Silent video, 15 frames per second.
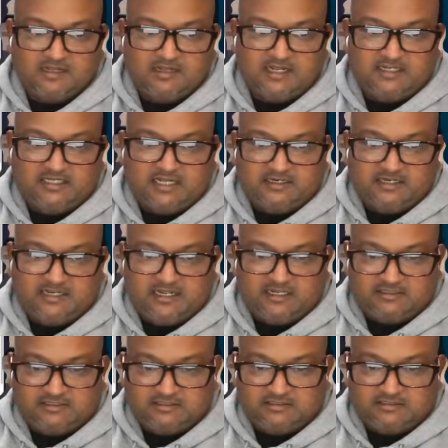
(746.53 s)
And that
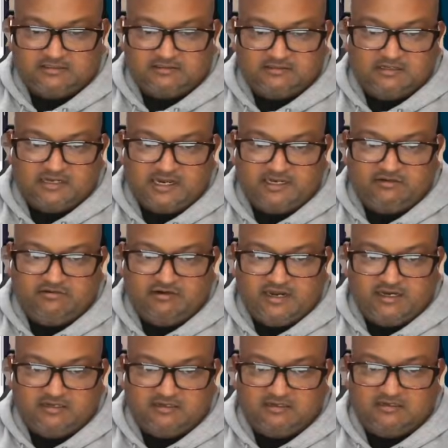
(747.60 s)
gets
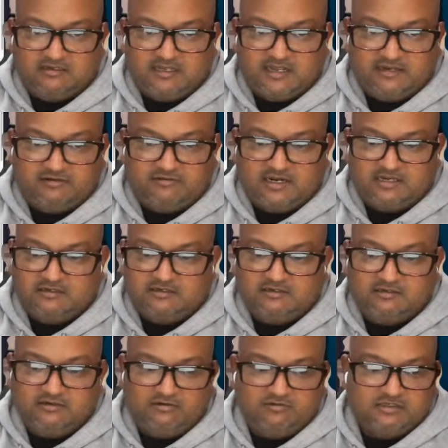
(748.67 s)
hydrated and rendered
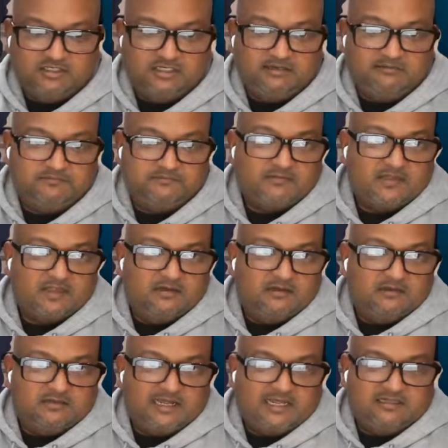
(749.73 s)
locally.
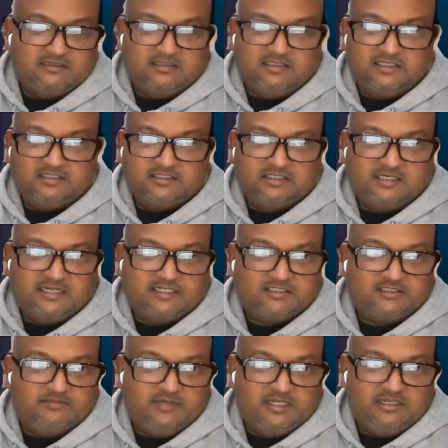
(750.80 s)
And this
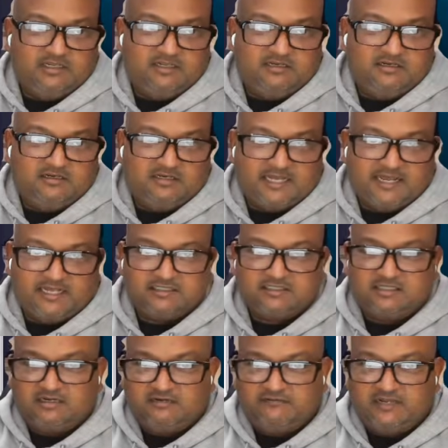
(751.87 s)
lets me test
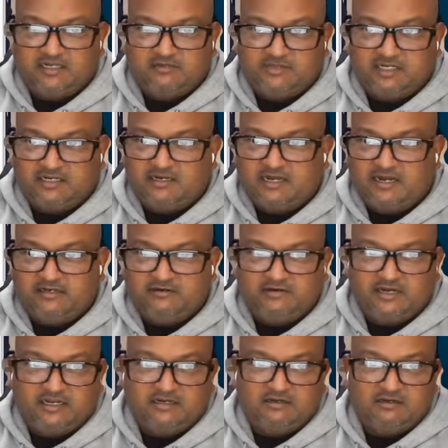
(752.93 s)
and develop and
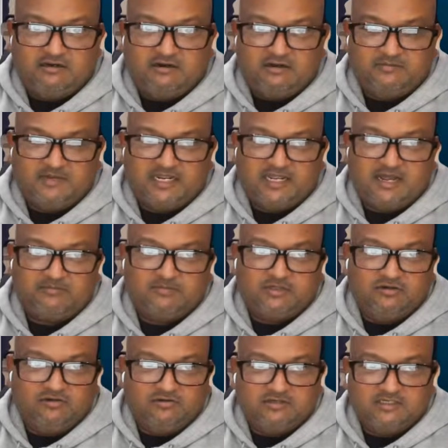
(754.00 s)
iterate on my app
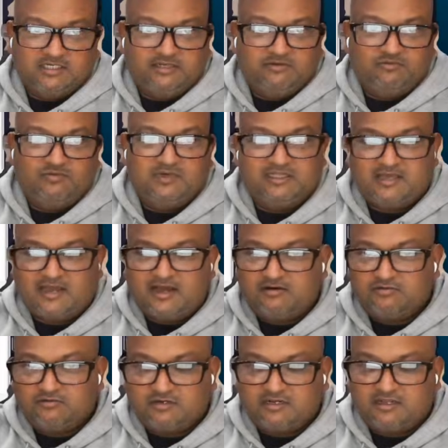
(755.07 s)
locally
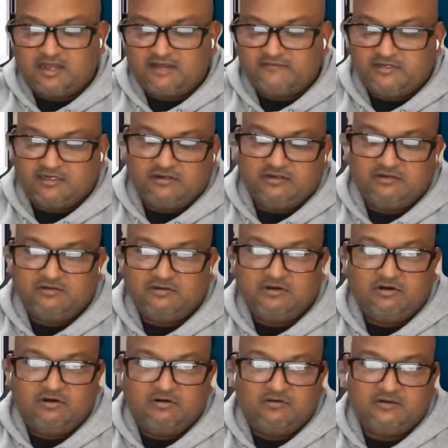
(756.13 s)
without having to
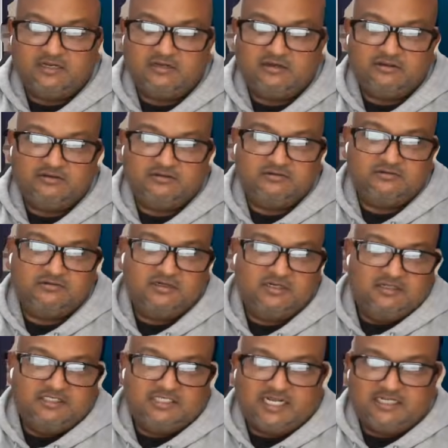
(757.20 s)
go into
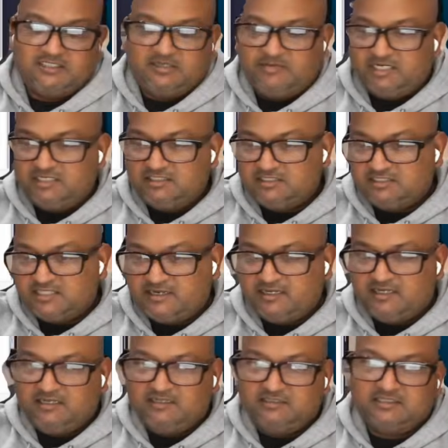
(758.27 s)
ChatGPT
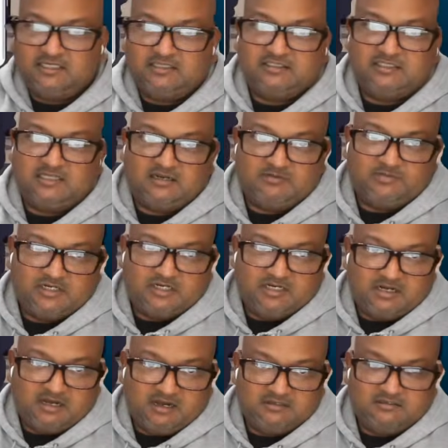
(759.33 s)
settings and set up a
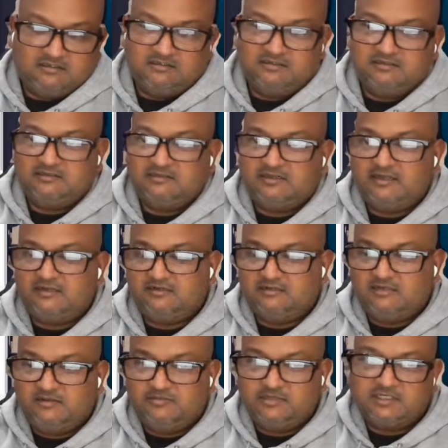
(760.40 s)
tunnel and
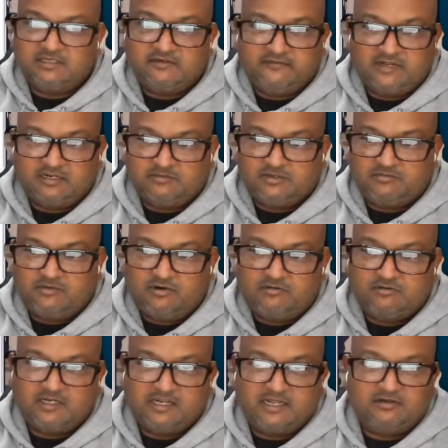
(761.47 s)
enable developer
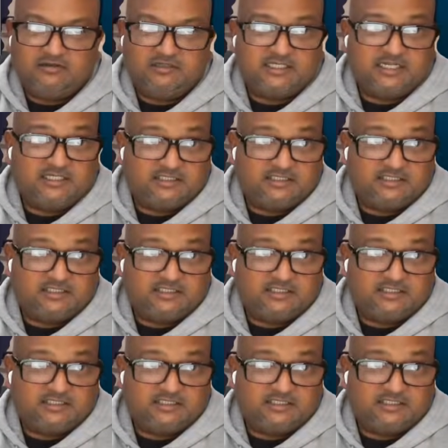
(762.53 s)
mode and all that